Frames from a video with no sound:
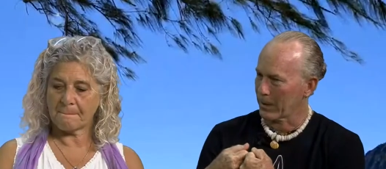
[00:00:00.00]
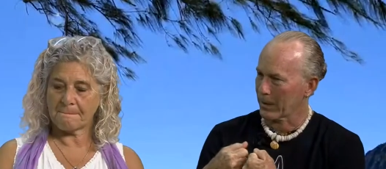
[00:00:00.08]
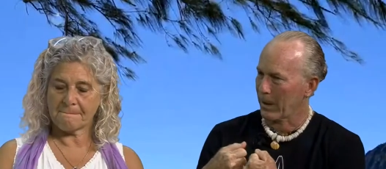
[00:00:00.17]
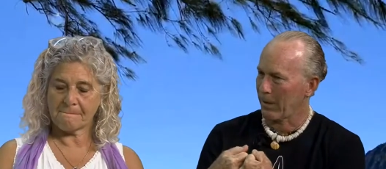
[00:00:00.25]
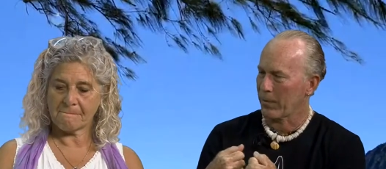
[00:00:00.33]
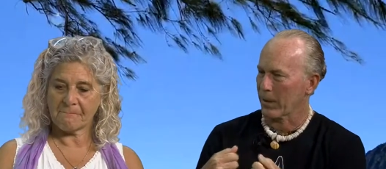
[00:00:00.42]

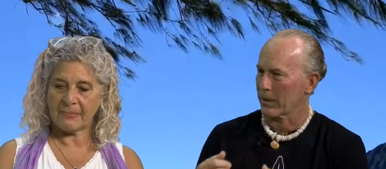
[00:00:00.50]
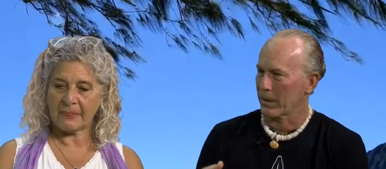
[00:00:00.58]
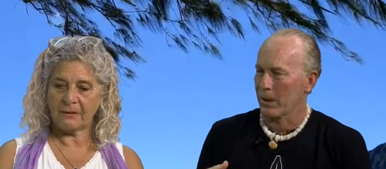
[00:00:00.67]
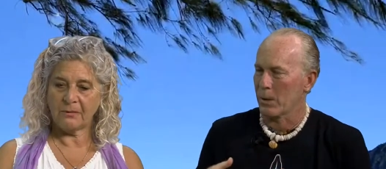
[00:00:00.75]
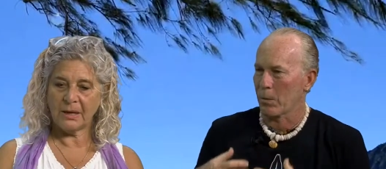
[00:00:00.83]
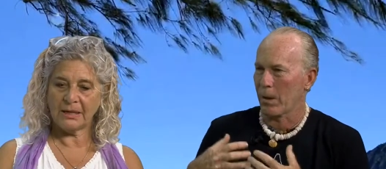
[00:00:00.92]
Speaker 1: in conflict
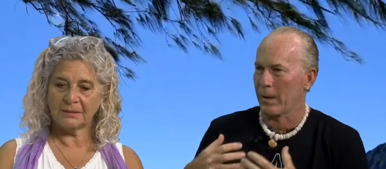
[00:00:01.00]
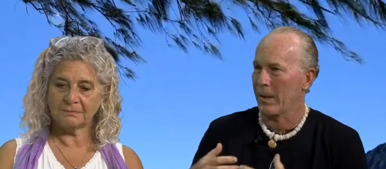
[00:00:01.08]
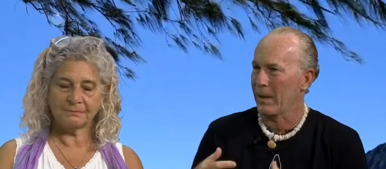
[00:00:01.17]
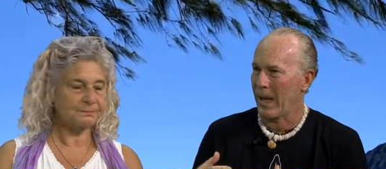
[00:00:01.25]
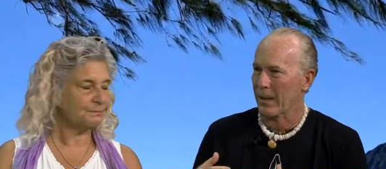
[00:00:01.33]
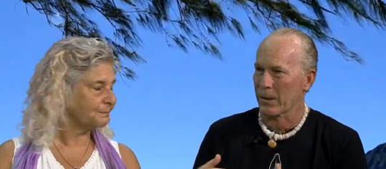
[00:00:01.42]
because he's trying. To,
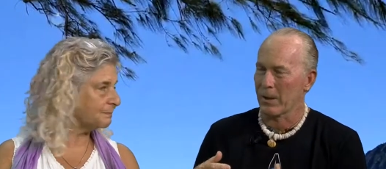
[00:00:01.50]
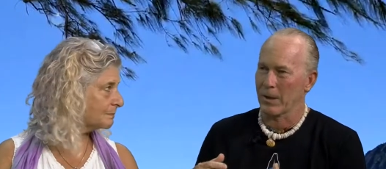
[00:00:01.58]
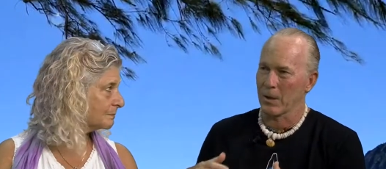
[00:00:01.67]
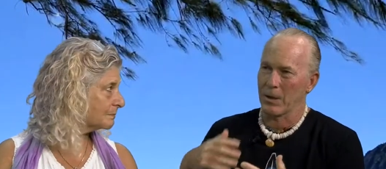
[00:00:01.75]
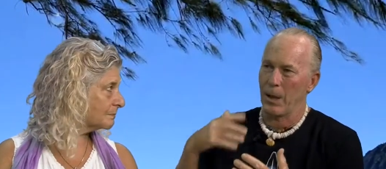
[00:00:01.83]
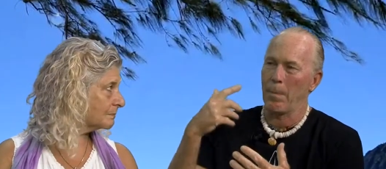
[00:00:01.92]
he has to
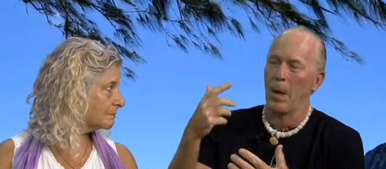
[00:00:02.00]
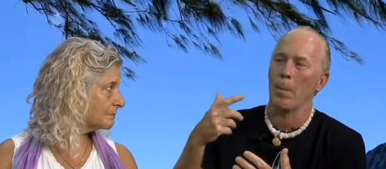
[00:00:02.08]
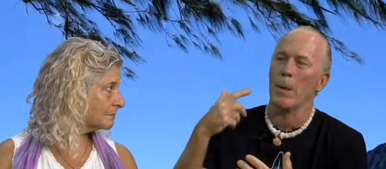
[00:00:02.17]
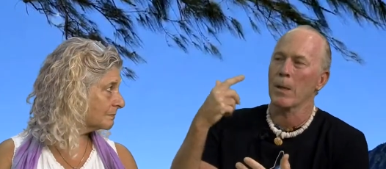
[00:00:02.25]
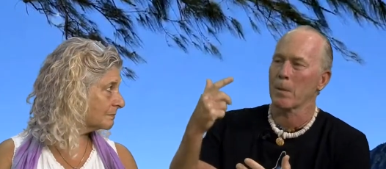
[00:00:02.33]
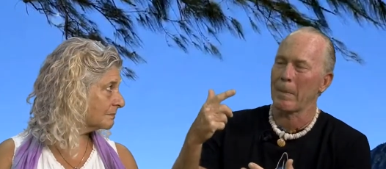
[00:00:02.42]
then step
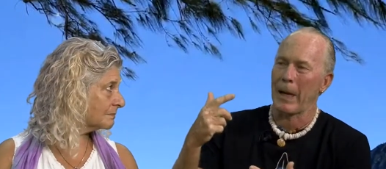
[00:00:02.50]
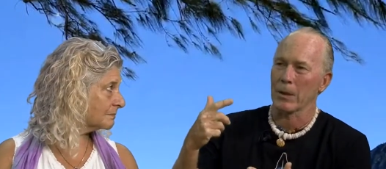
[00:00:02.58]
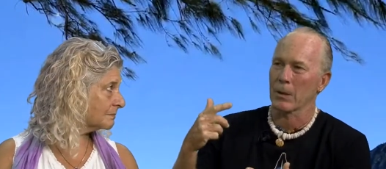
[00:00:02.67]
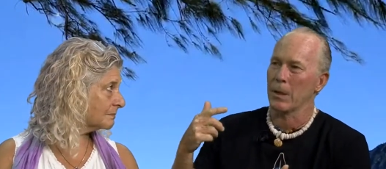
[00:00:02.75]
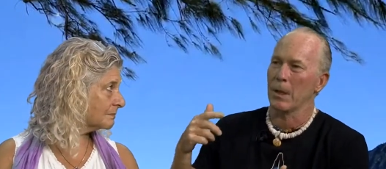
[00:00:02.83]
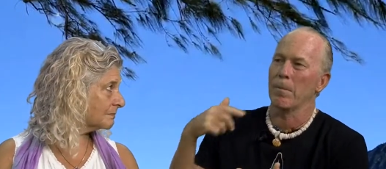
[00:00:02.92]
up his
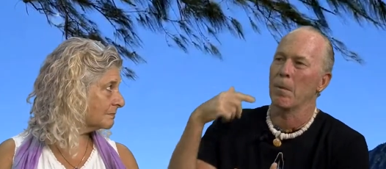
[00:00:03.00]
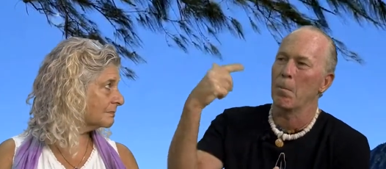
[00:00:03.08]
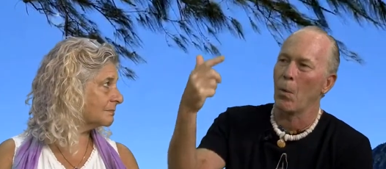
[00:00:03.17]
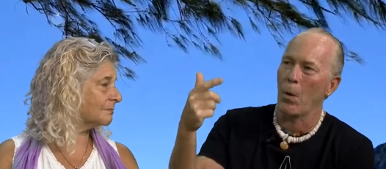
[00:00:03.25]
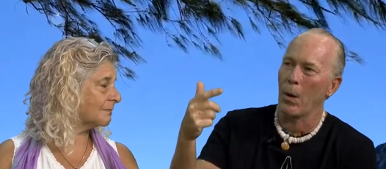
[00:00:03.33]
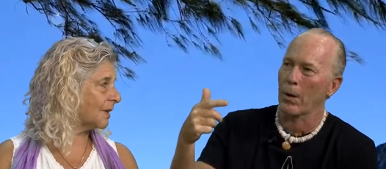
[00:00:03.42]
masculine even
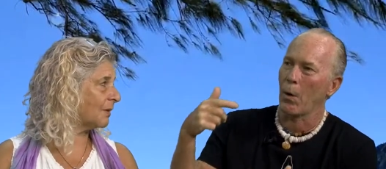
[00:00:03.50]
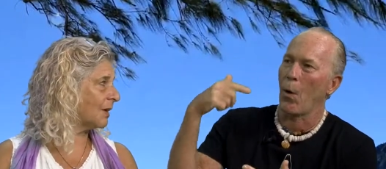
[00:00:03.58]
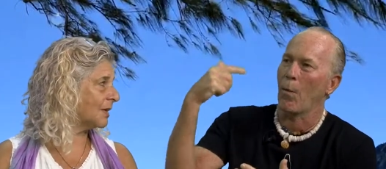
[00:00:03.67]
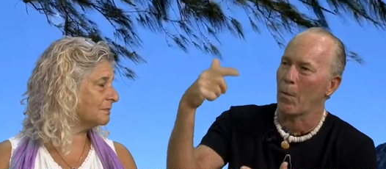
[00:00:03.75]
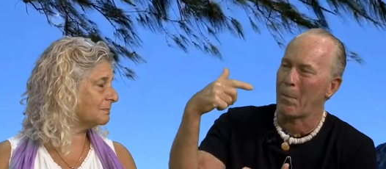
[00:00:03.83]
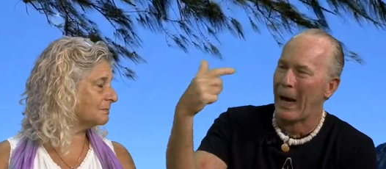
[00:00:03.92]
more to
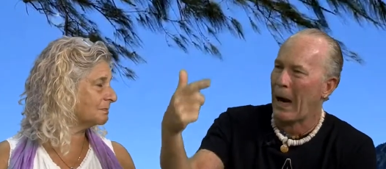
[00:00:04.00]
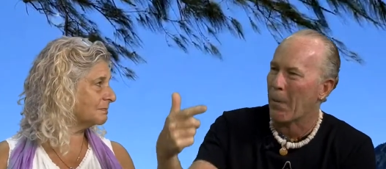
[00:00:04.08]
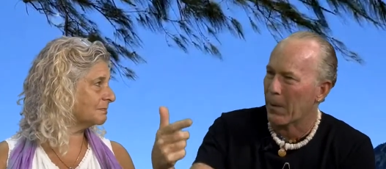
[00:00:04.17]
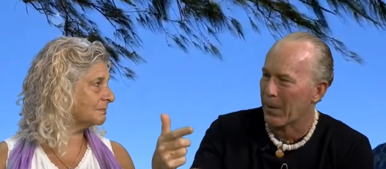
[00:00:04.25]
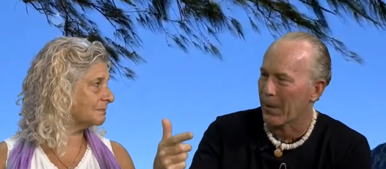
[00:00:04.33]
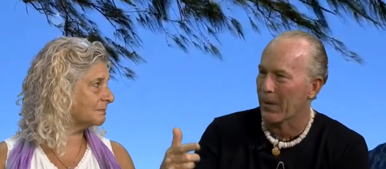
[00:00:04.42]
right.
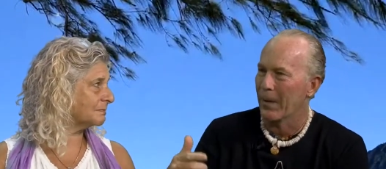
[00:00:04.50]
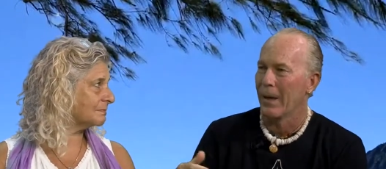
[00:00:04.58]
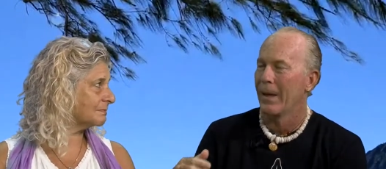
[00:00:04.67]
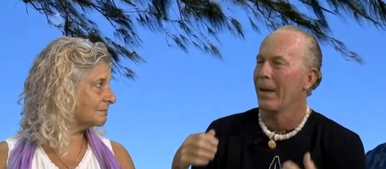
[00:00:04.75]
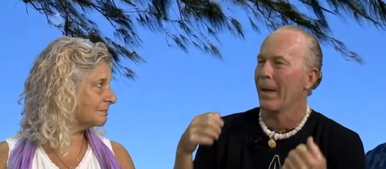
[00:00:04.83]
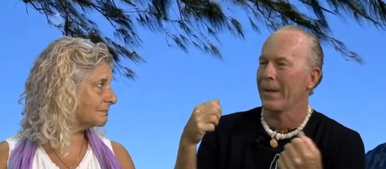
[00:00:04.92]
overpower her,
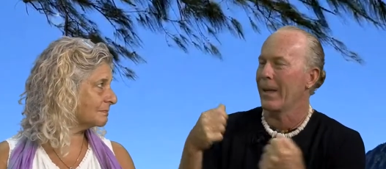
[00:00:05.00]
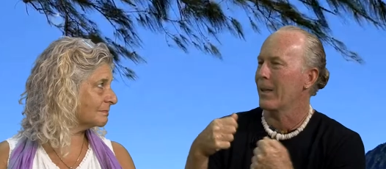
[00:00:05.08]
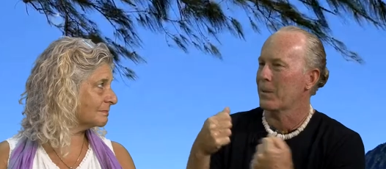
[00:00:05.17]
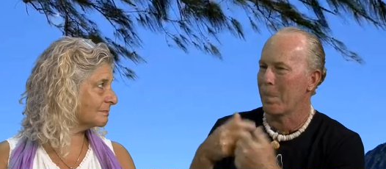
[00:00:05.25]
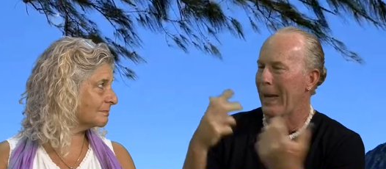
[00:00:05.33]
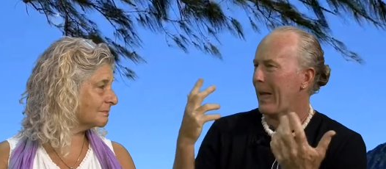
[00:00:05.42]
right. and then
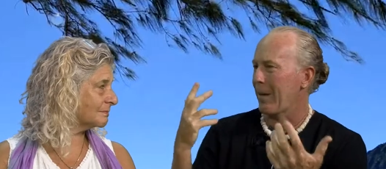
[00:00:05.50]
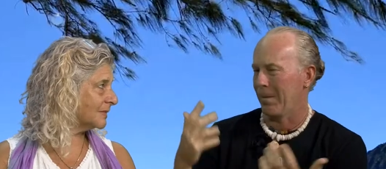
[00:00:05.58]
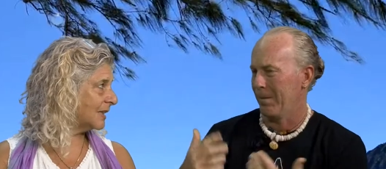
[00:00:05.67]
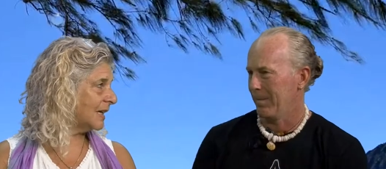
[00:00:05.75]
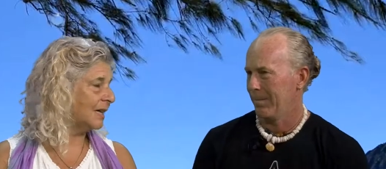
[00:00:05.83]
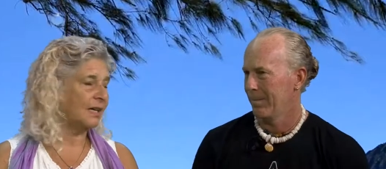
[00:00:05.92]
it's
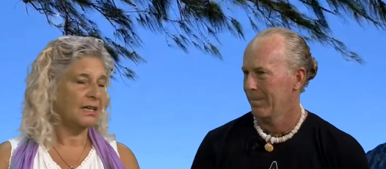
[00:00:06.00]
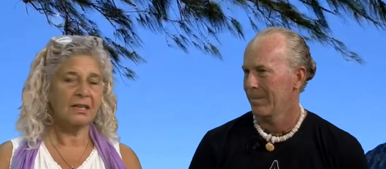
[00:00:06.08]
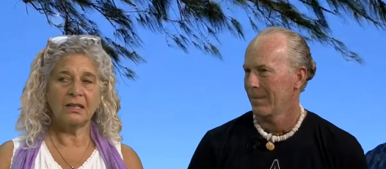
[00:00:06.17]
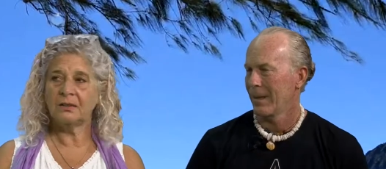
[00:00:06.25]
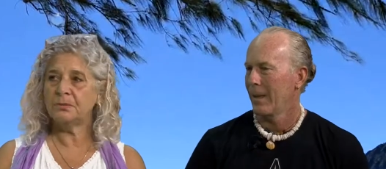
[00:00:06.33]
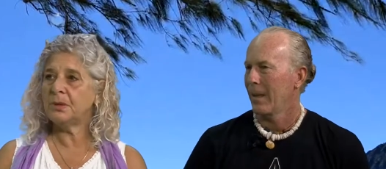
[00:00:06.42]
battle.
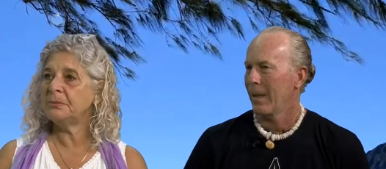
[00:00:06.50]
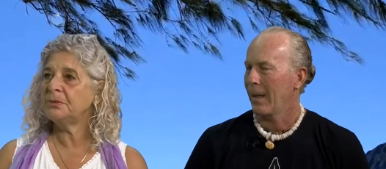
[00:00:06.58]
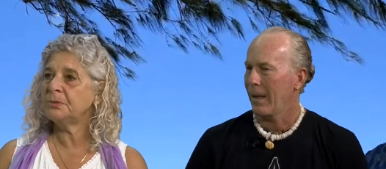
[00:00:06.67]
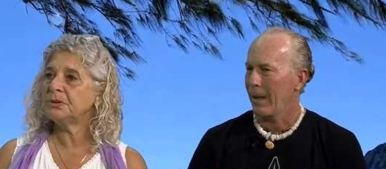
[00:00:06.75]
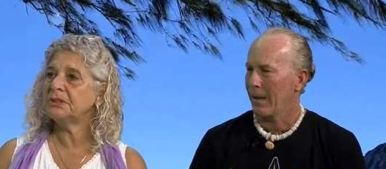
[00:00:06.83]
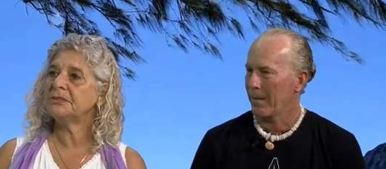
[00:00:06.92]
Speaker 2: Right. A
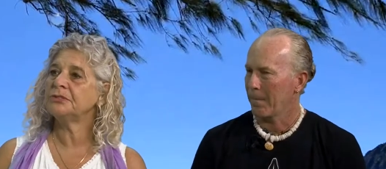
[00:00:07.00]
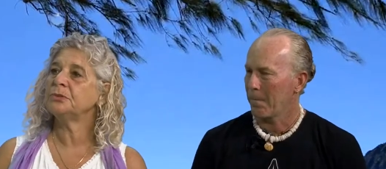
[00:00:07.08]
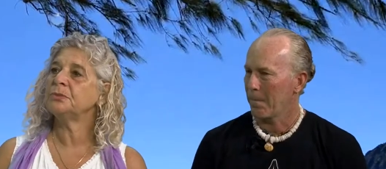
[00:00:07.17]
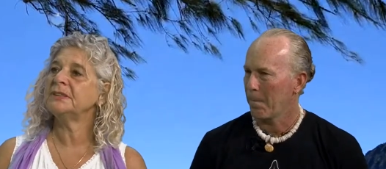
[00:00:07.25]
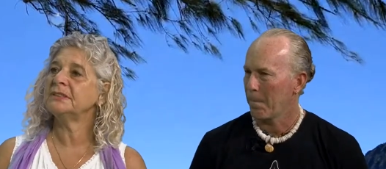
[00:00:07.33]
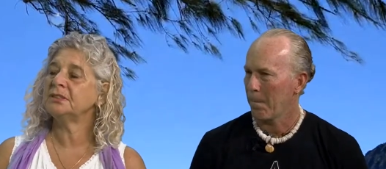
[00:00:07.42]
woman will and,
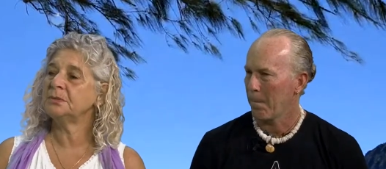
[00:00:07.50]
never really